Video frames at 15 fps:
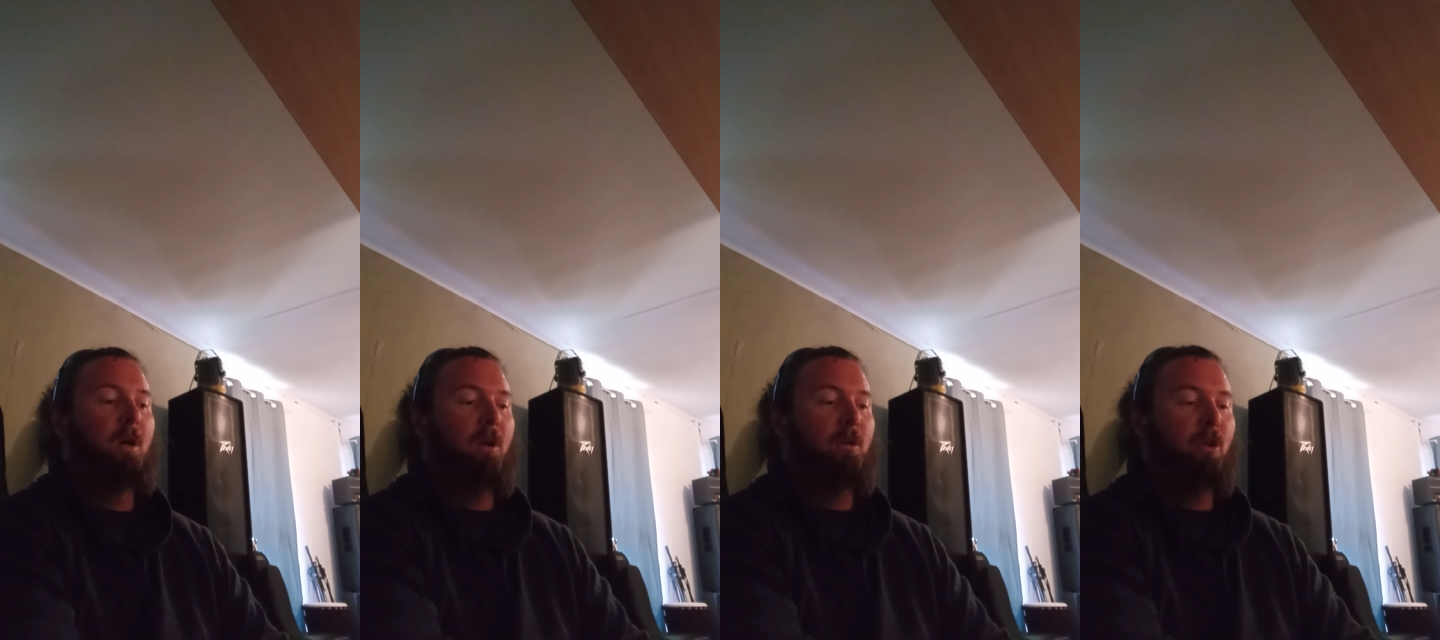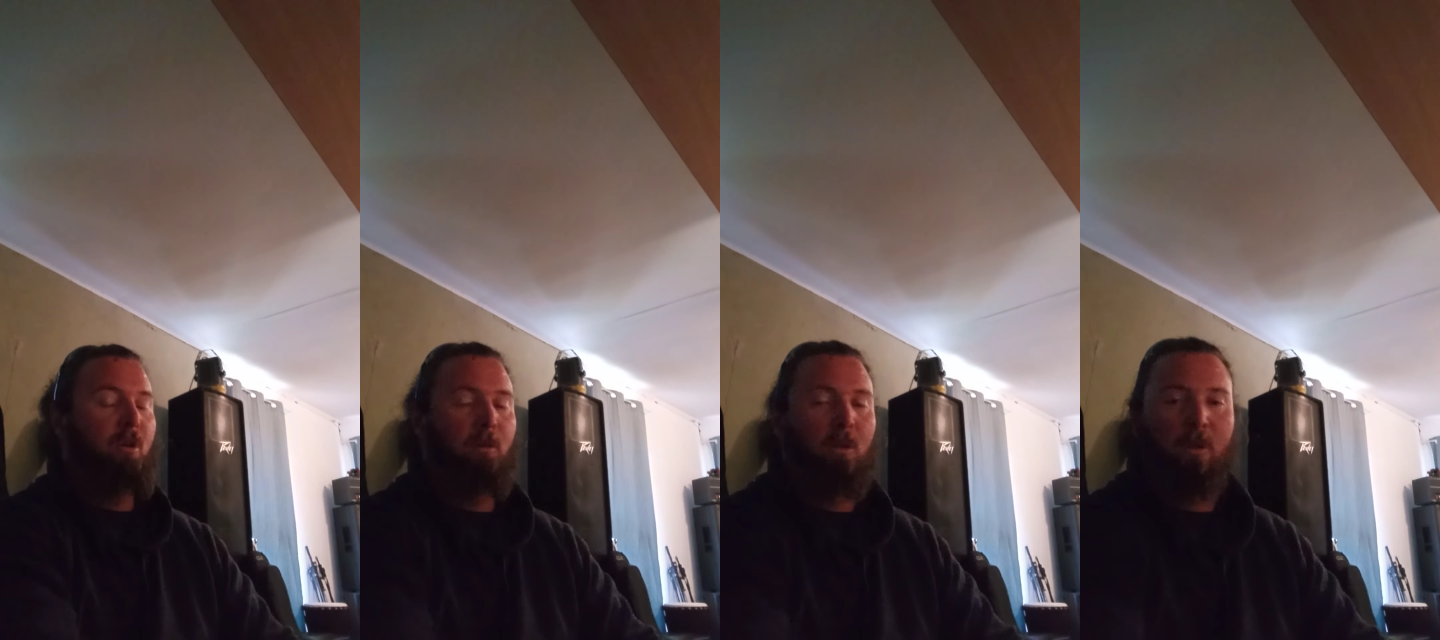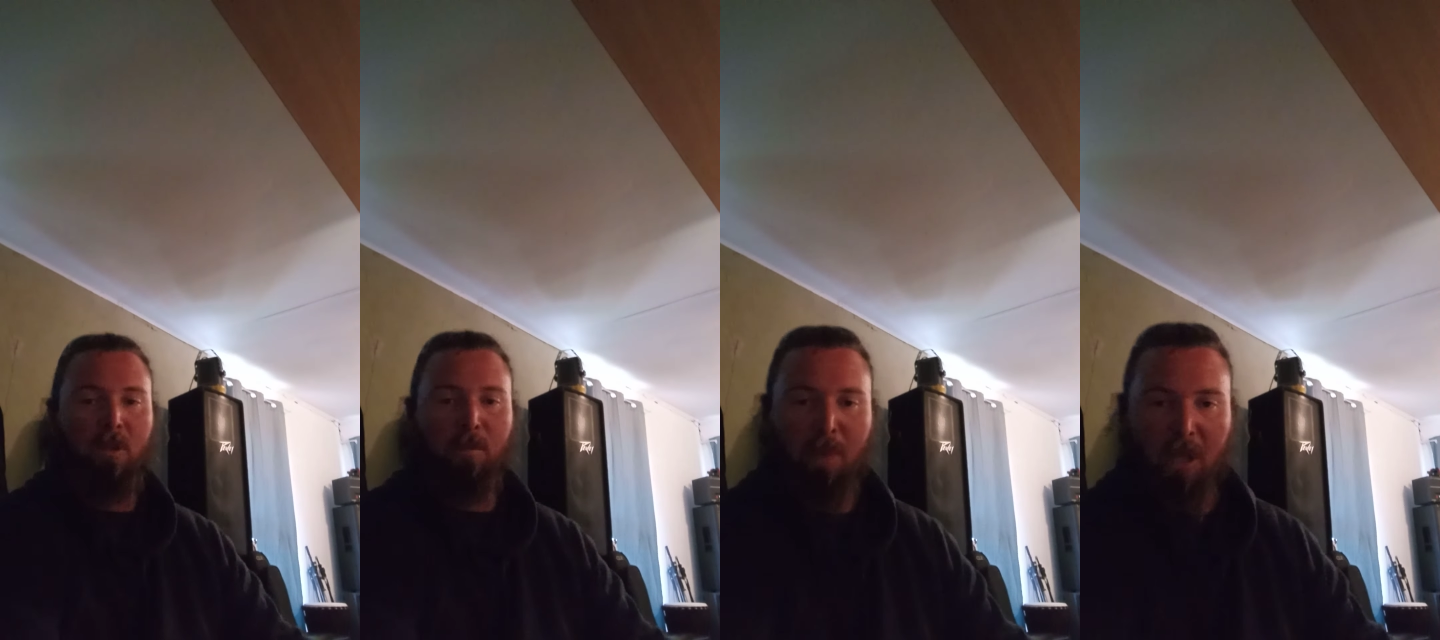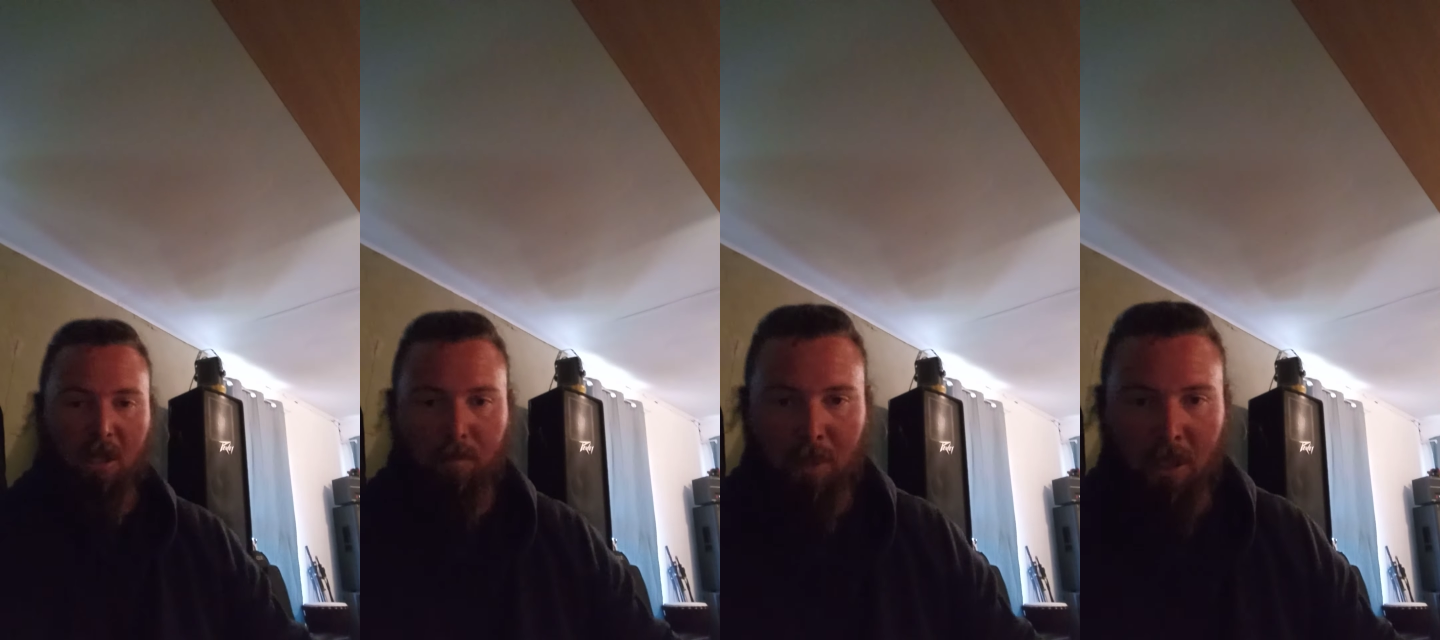I took a look at the
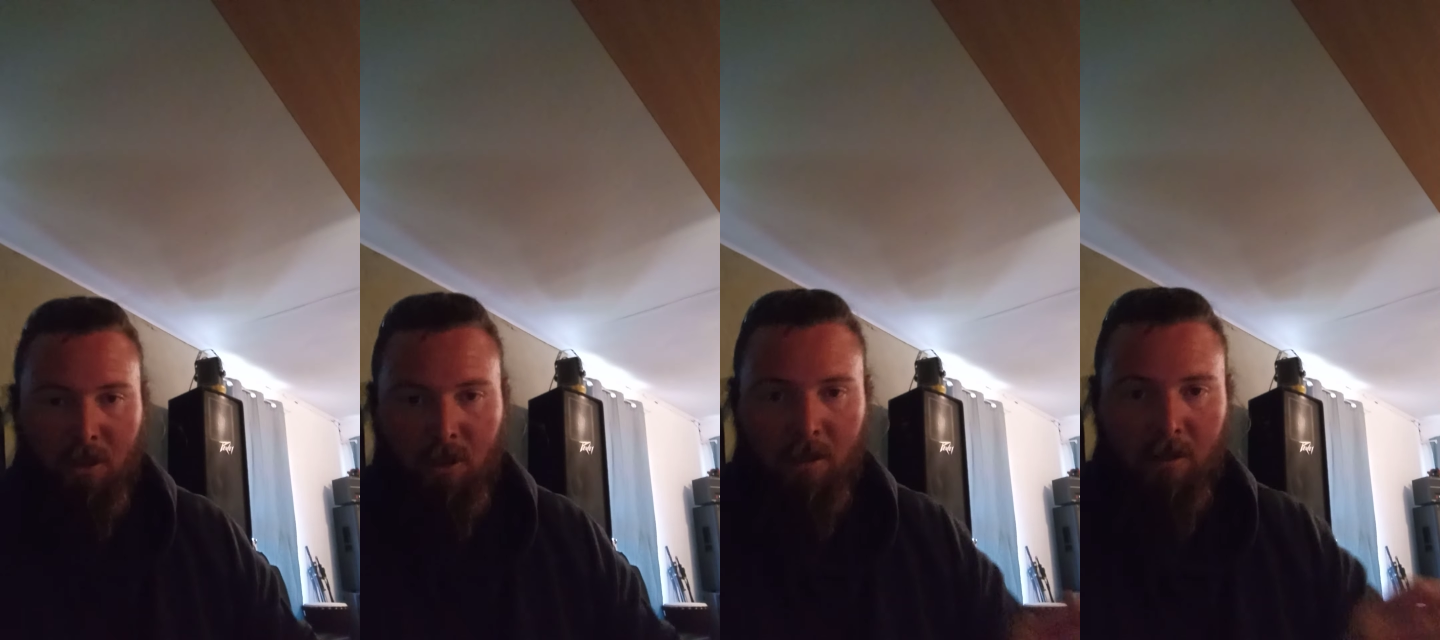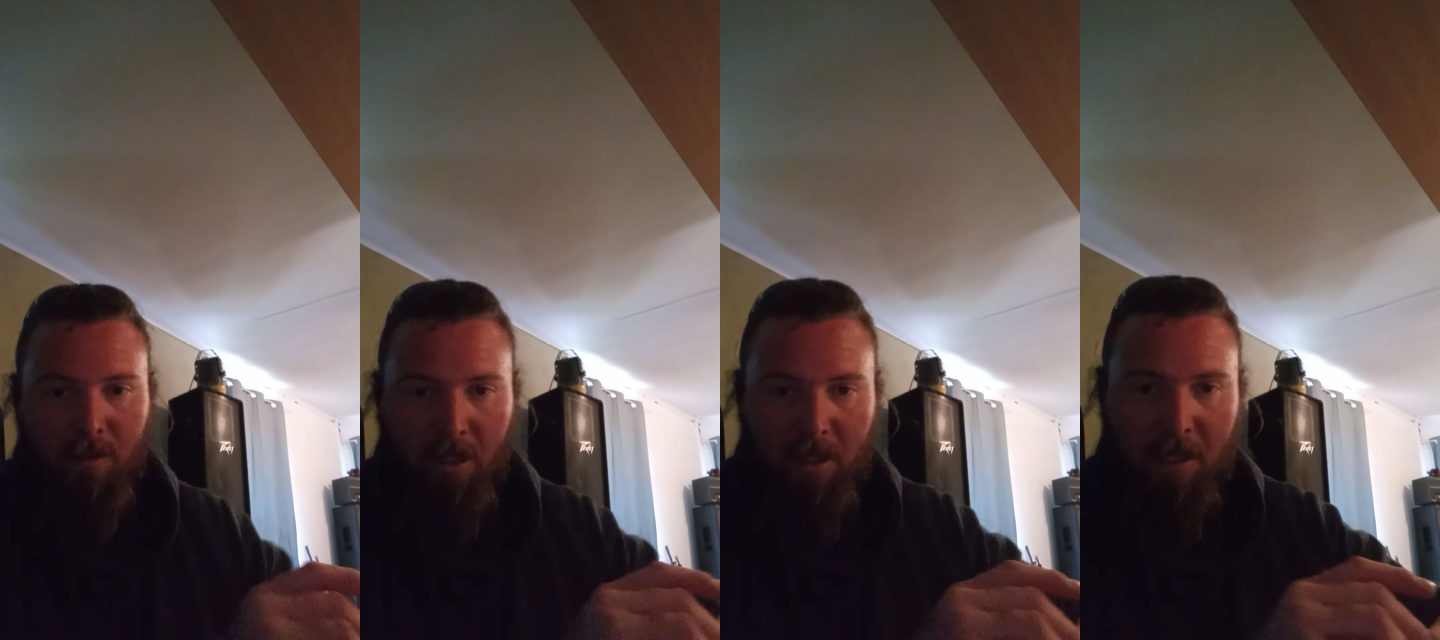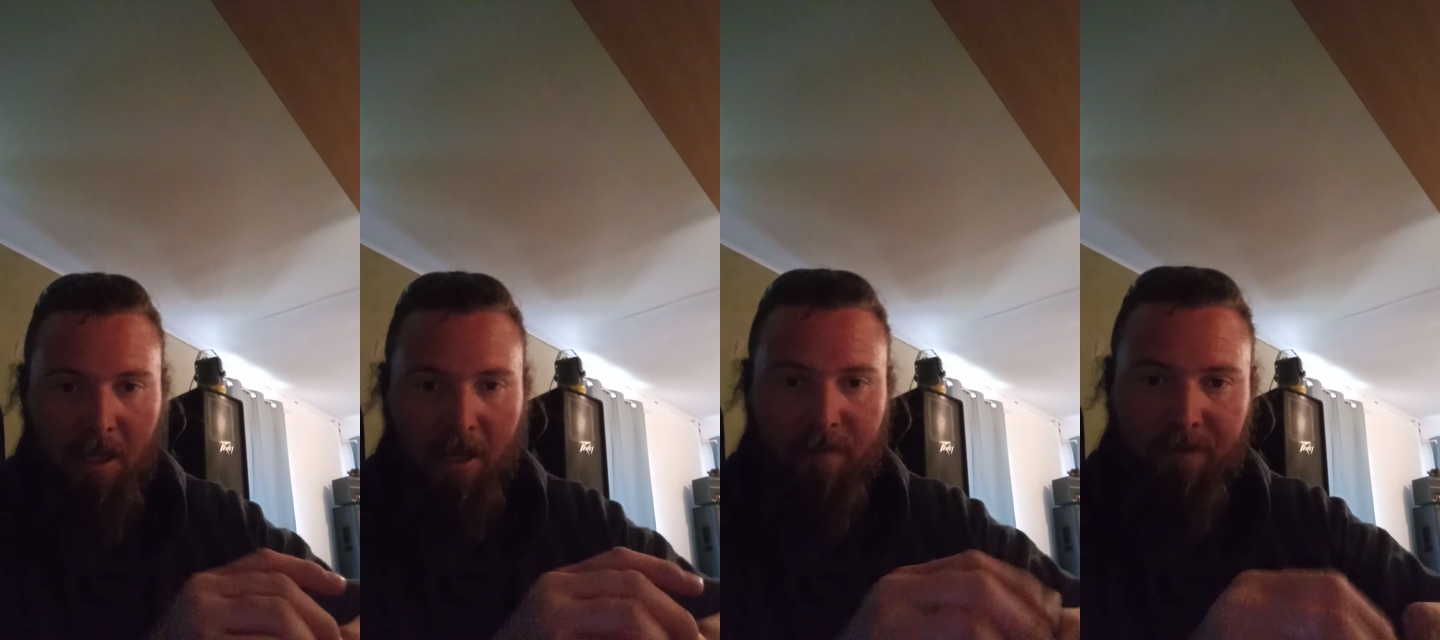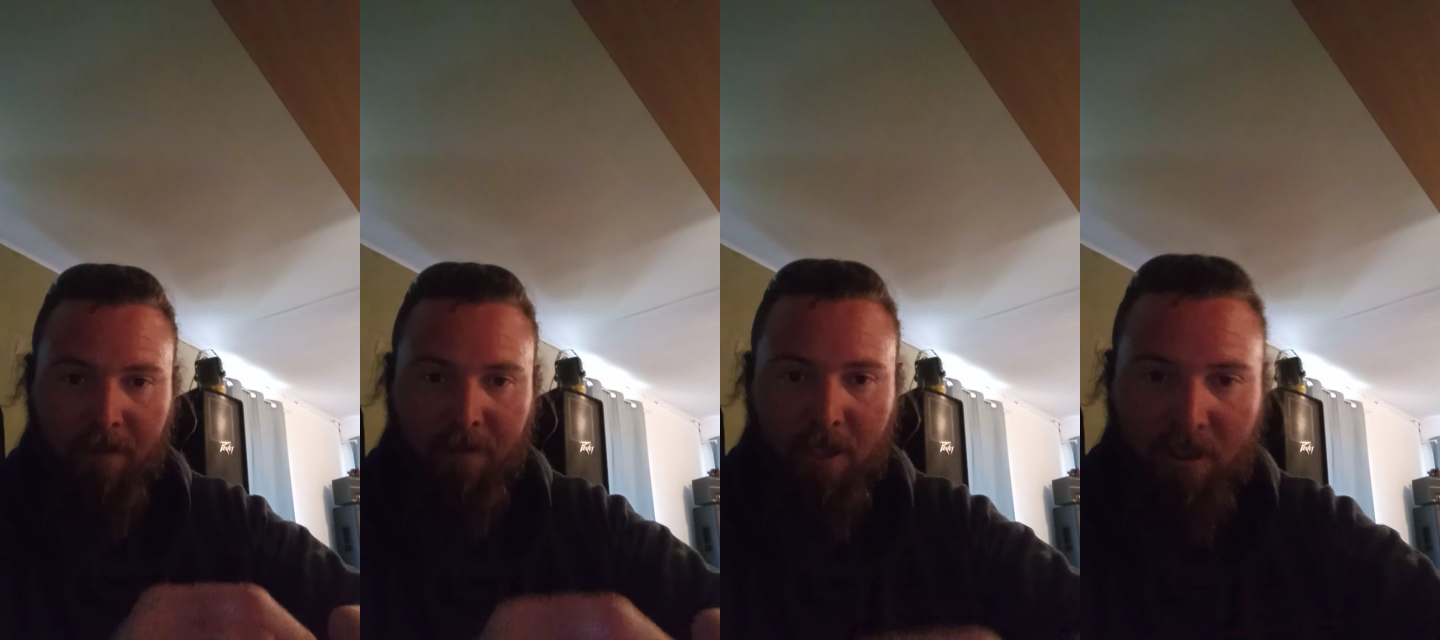bigger picture and they had
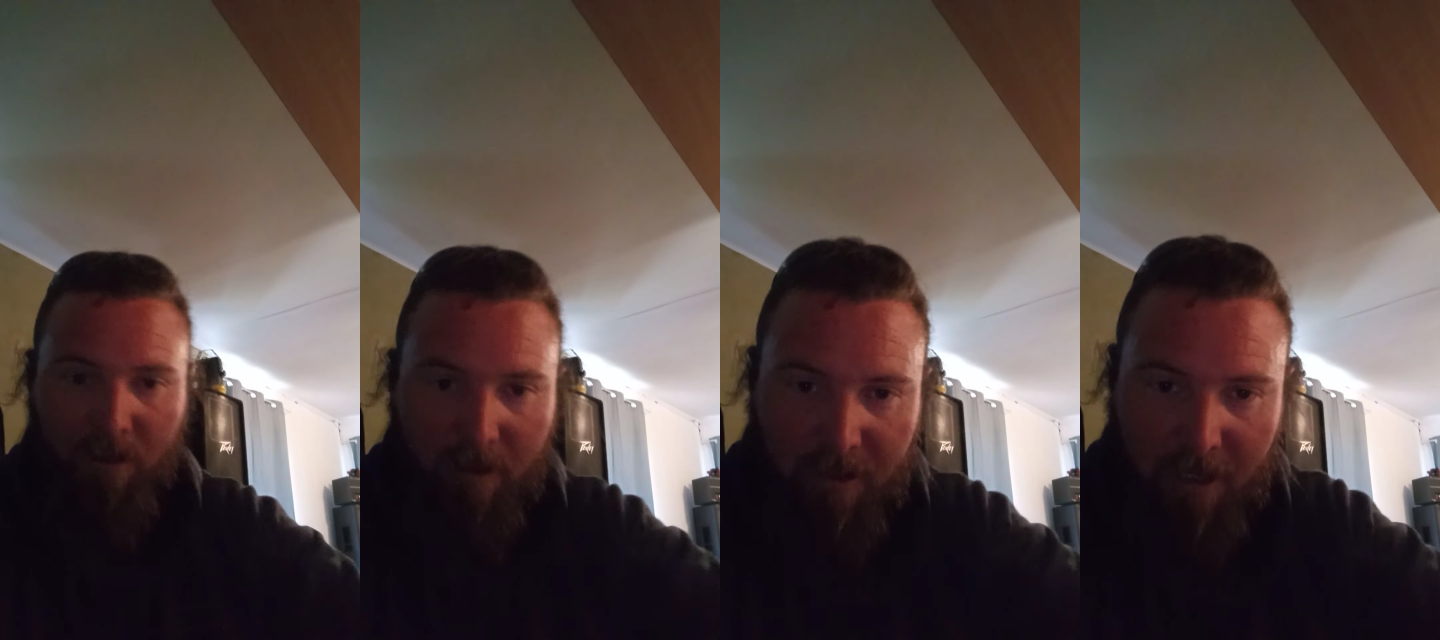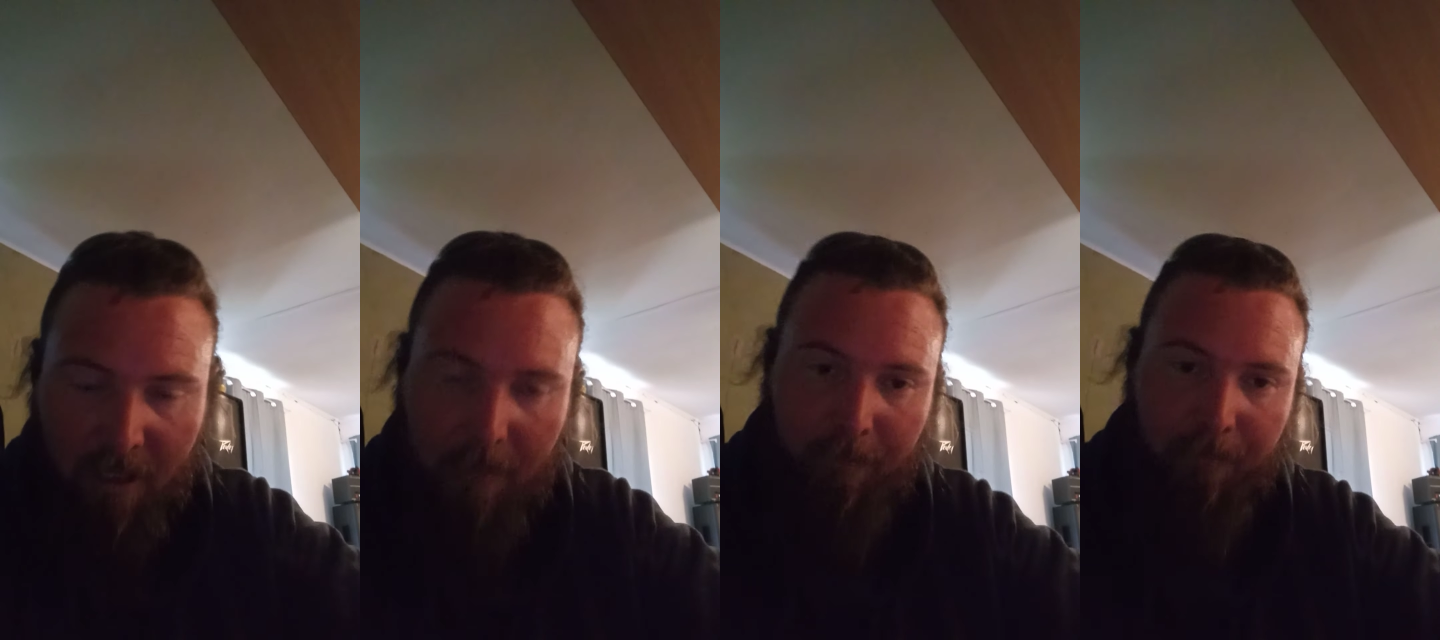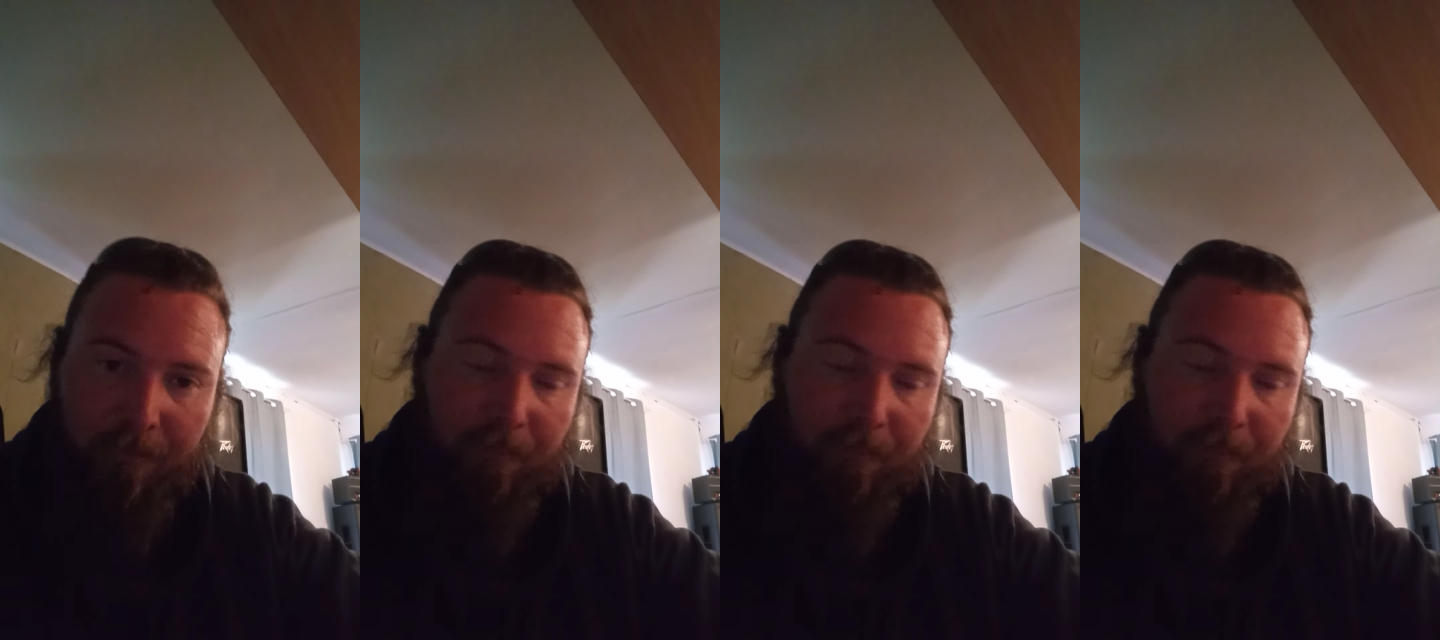52s in it.